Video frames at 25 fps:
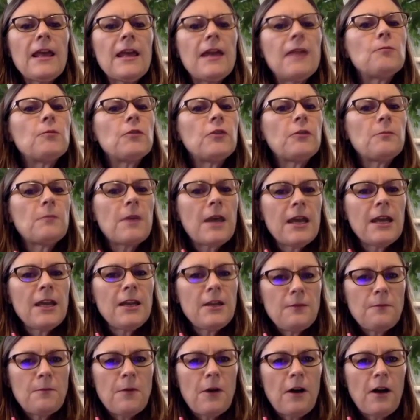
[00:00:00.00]
it was
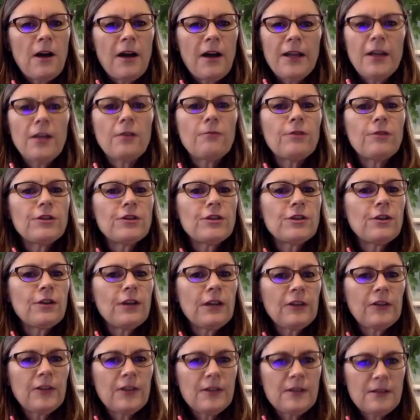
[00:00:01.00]
made by a
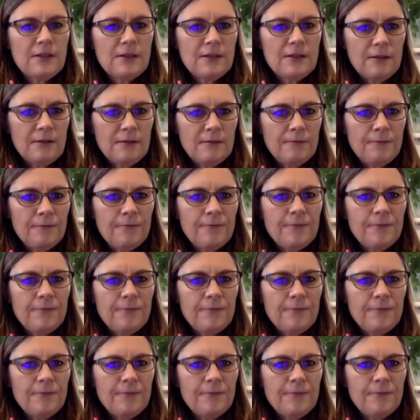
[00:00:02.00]
returning citizen,